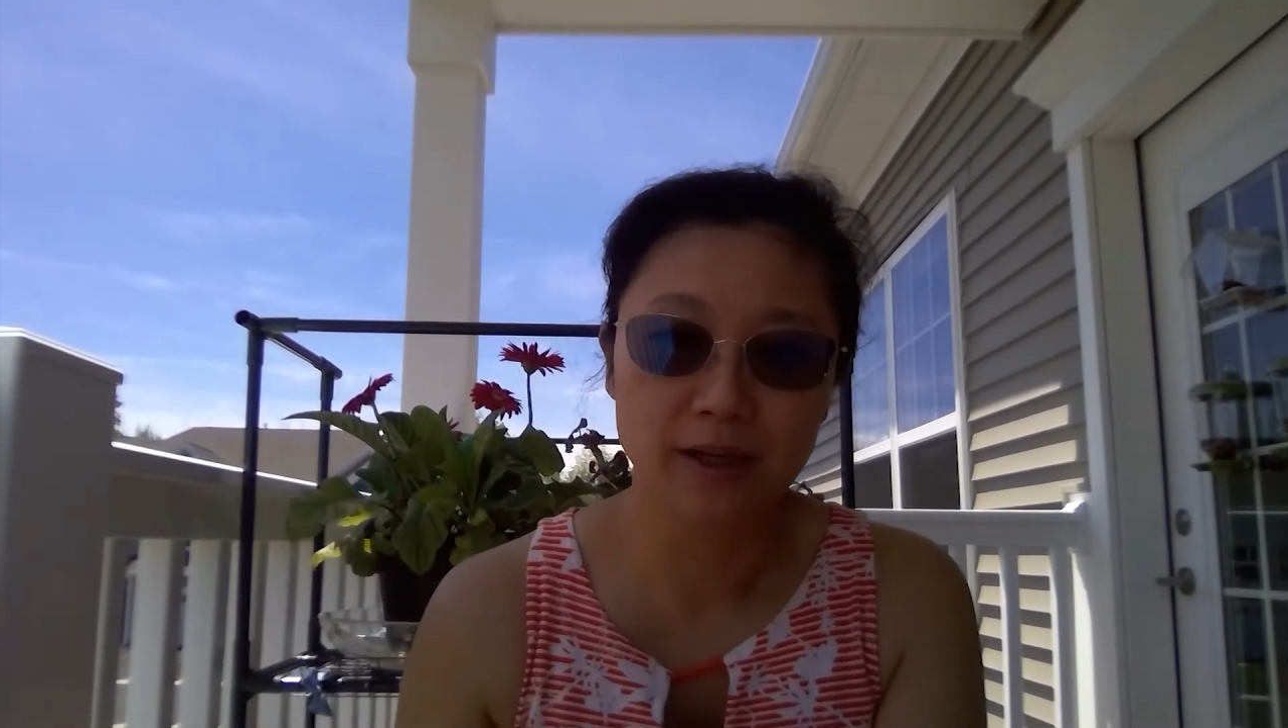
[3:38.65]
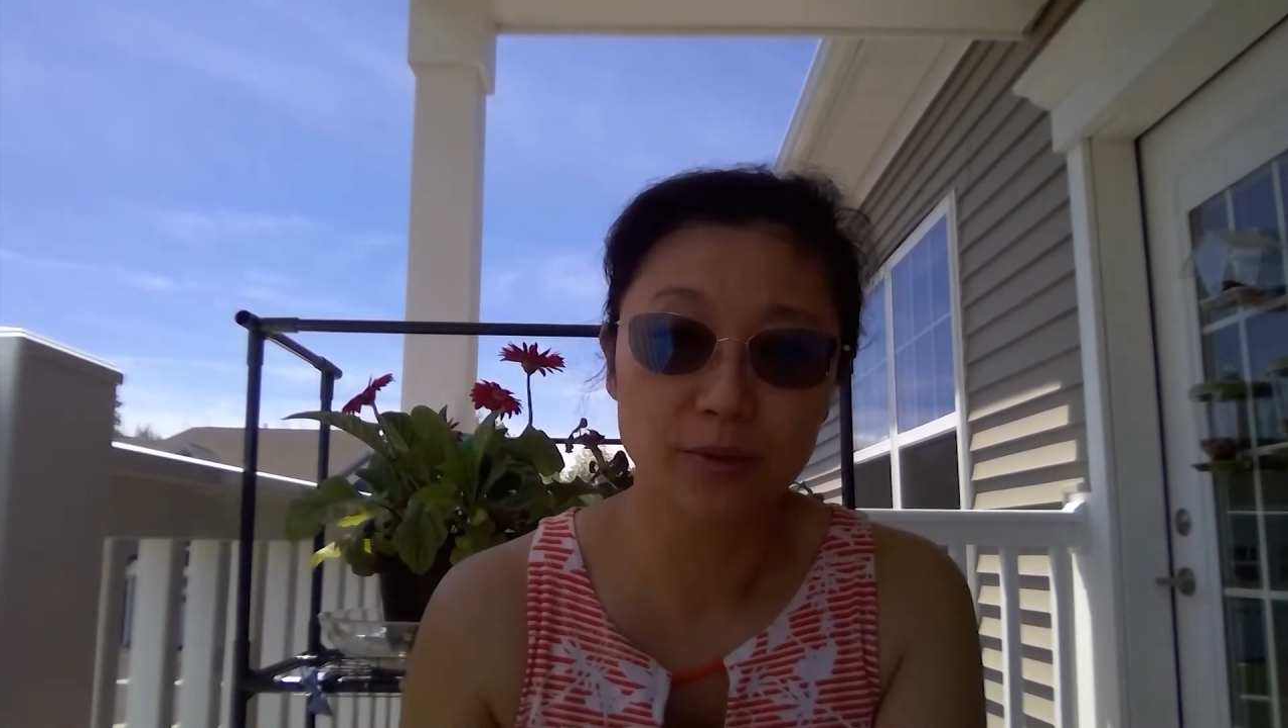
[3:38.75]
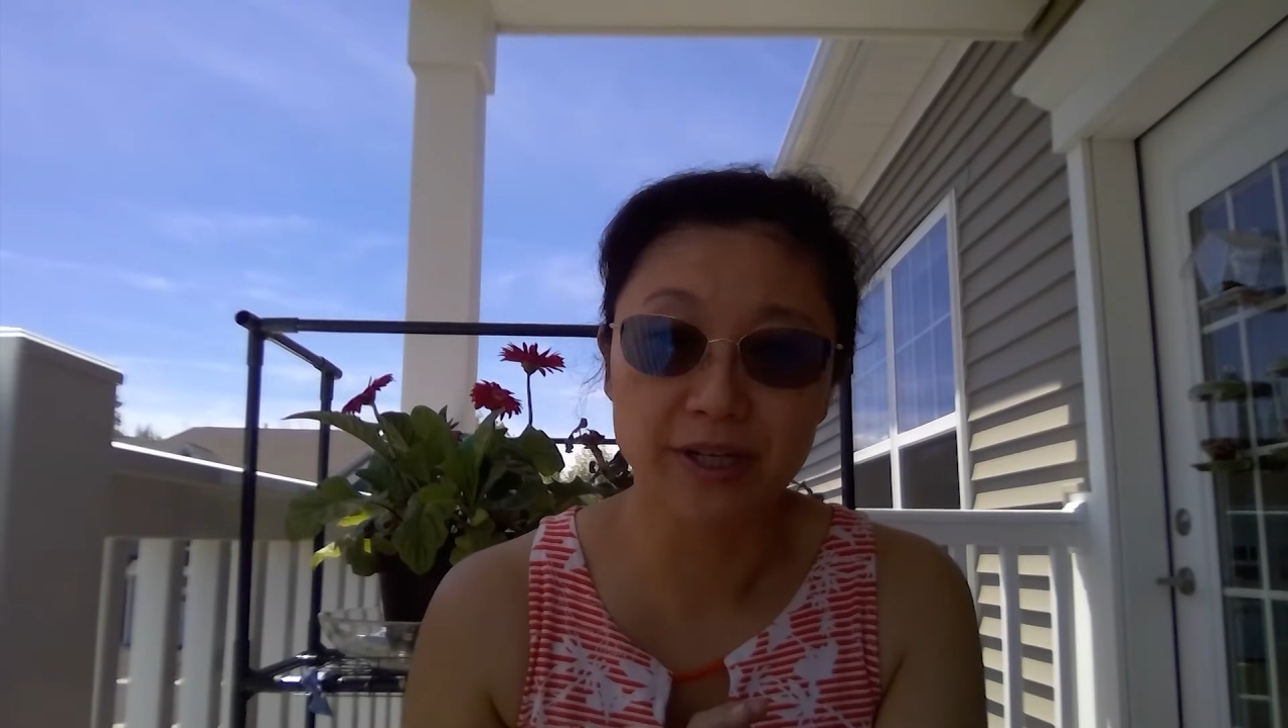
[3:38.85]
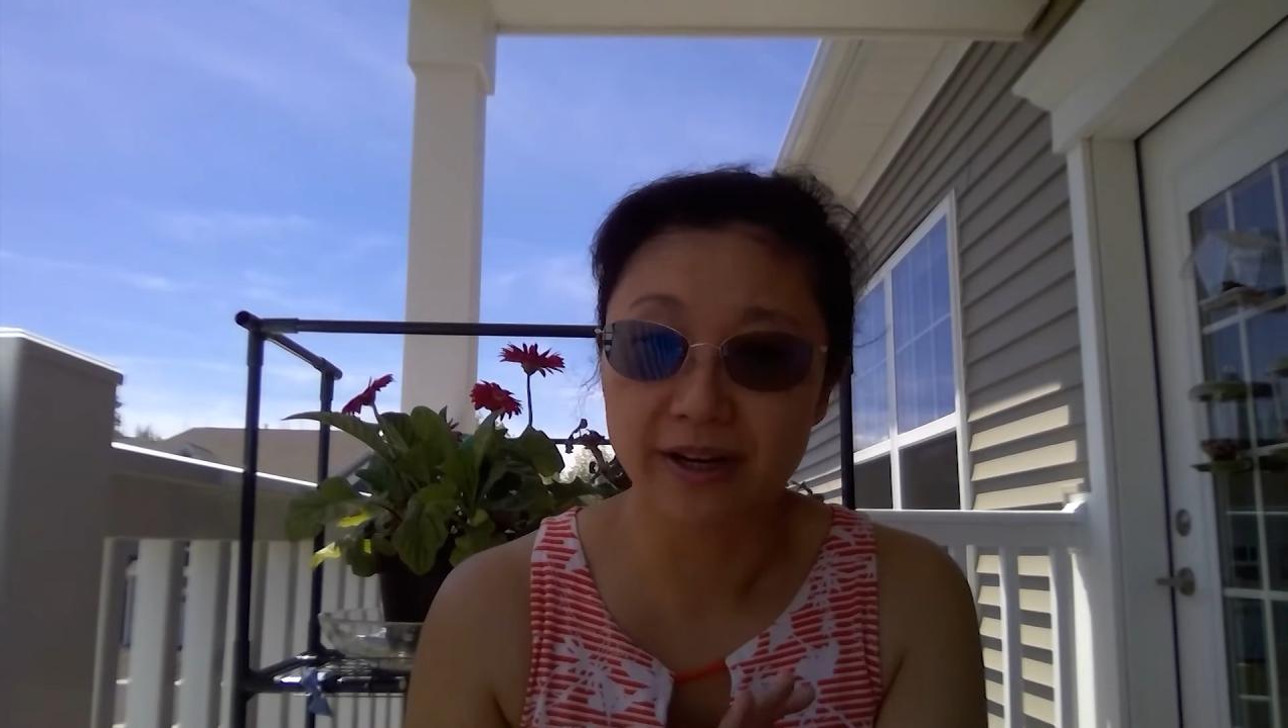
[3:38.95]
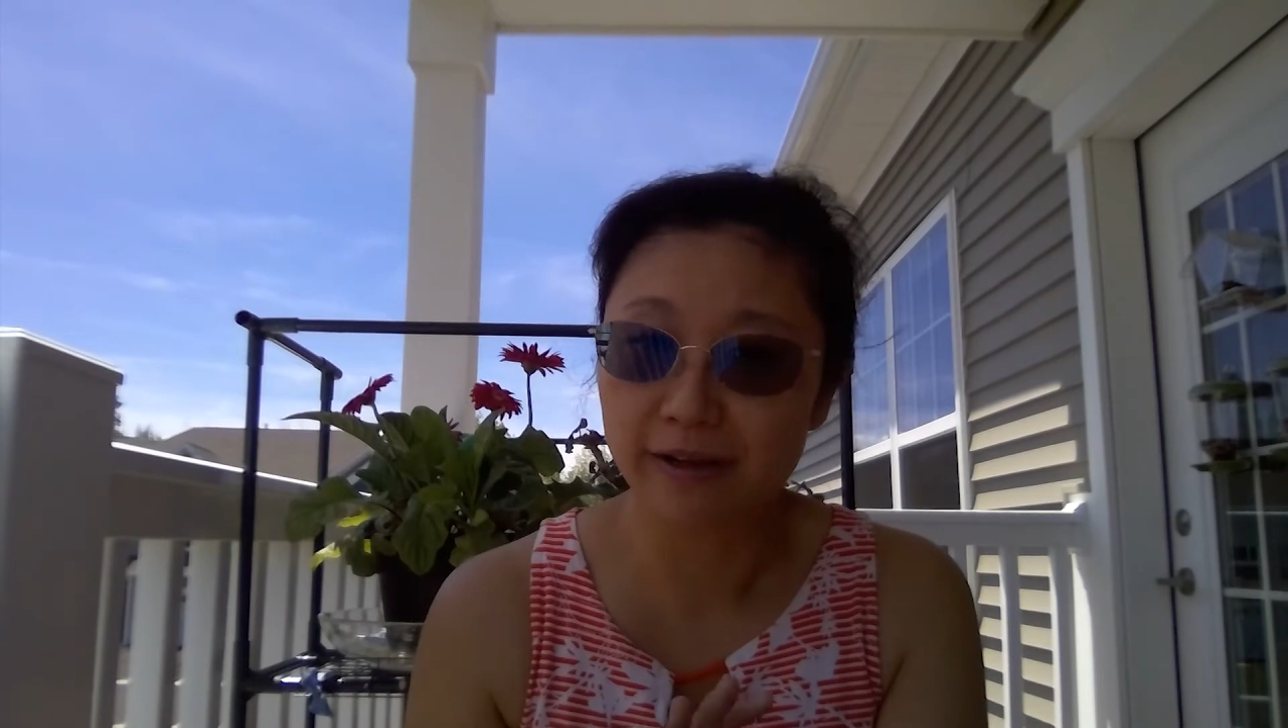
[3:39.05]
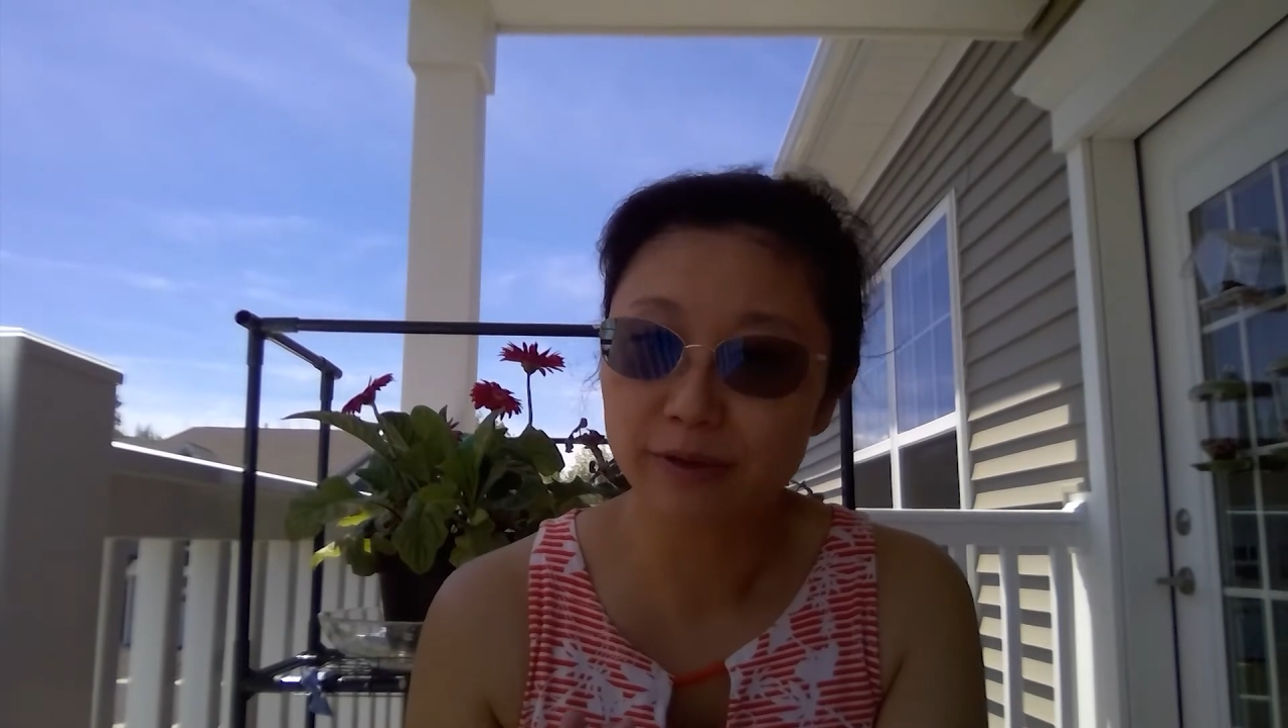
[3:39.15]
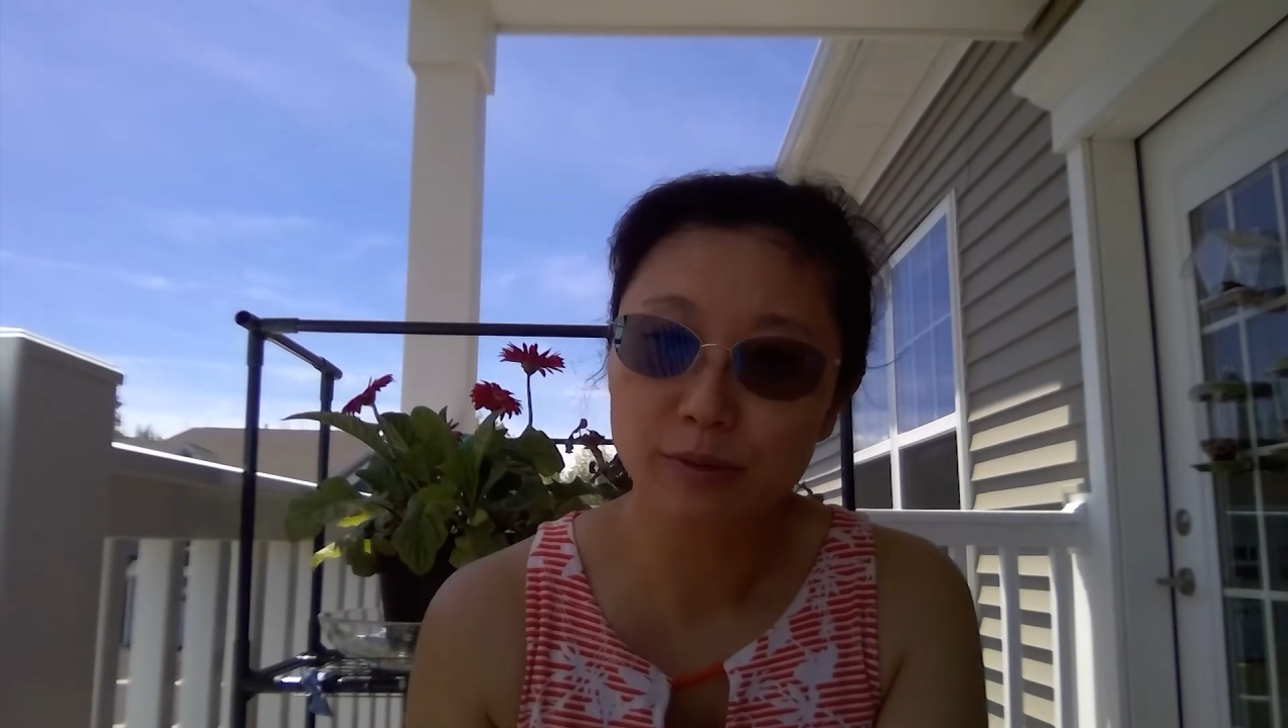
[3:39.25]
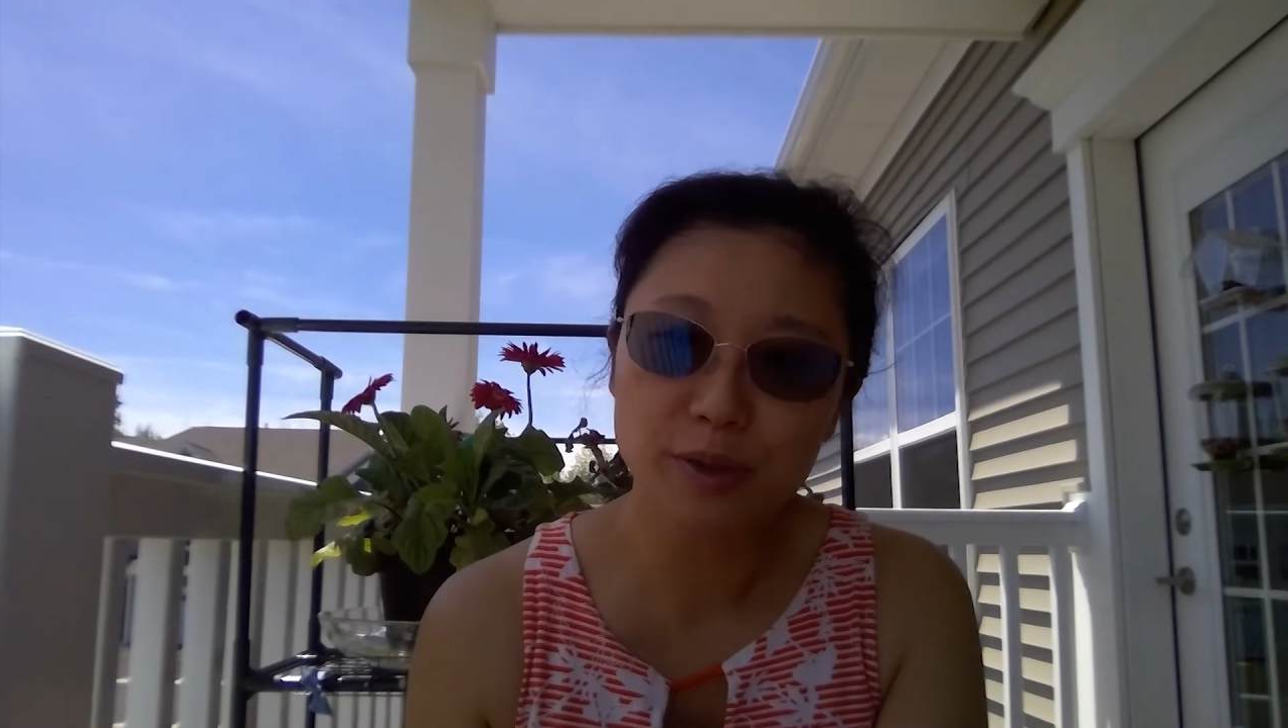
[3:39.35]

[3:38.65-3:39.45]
We never